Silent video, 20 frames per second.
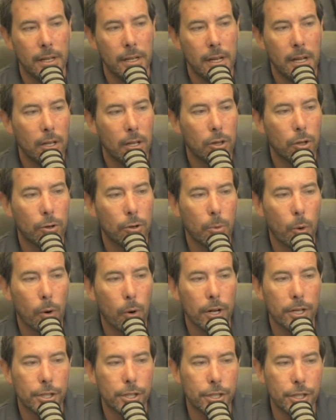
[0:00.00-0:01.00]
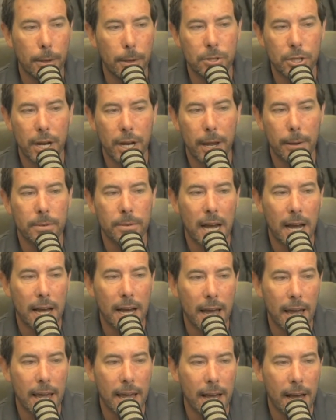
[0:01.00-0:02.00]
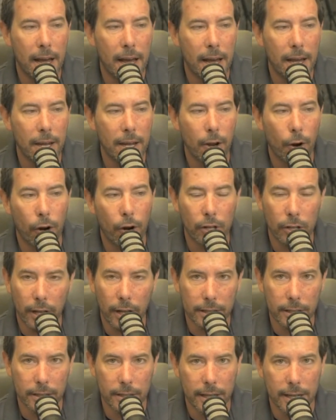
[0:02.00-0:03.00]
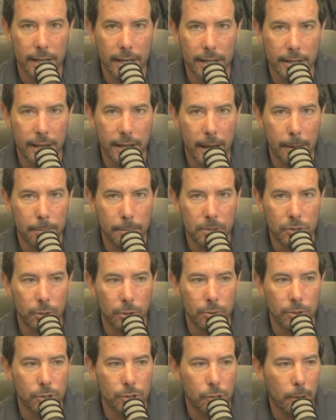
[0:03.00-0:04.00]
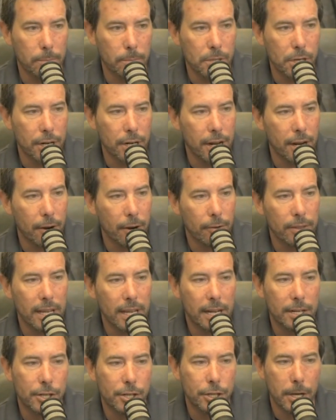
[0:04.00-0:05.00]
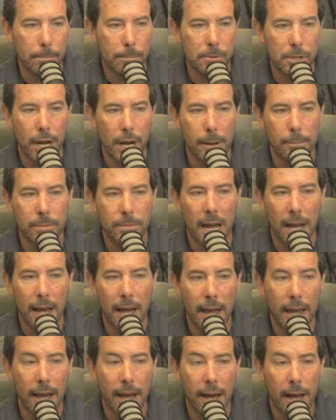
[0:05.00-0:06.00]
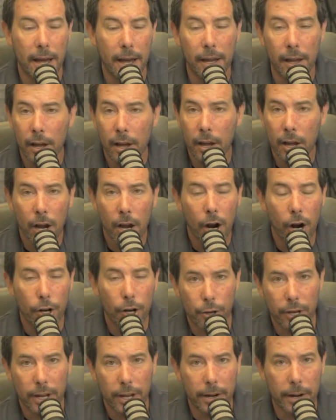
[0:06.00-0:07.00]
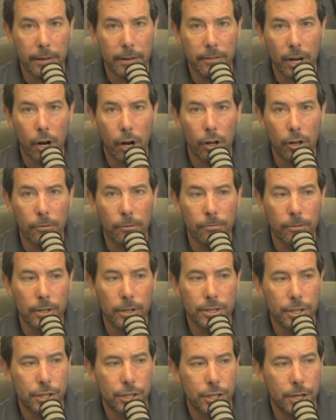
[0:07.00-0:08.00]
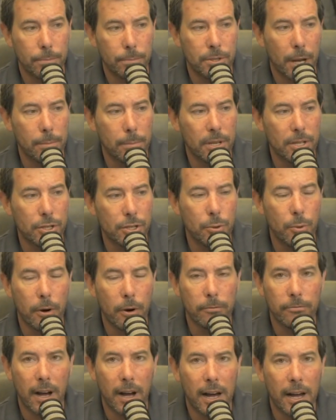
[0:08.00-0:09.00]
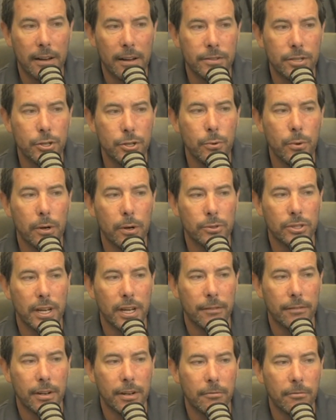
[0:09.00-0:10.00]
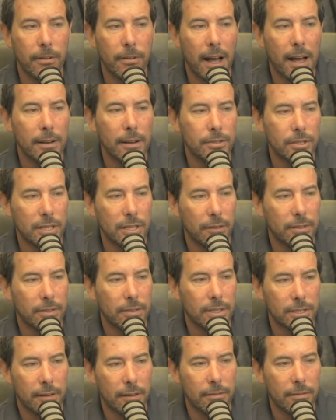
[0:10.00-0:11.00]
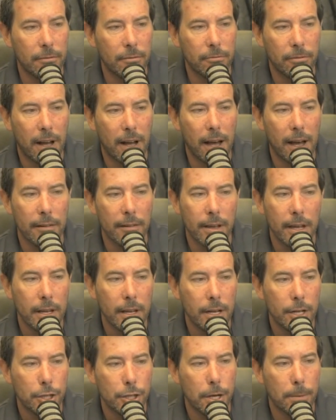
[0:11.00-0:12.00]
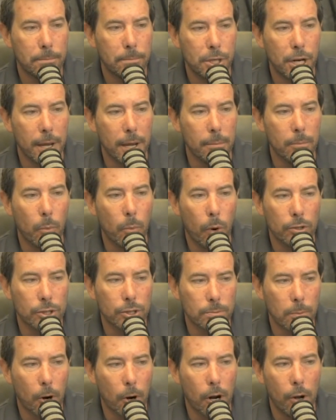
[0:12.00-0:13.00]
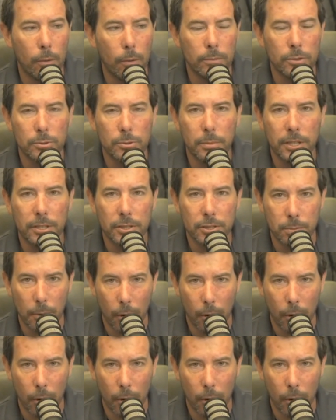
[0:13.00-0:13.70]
Learn more at shipshape.ai or click the link in the episode description here. That's shipshape.ai. Or you can even call our friends at ShipShape at 205-207-5775. ShipShape, where smart homes meet smart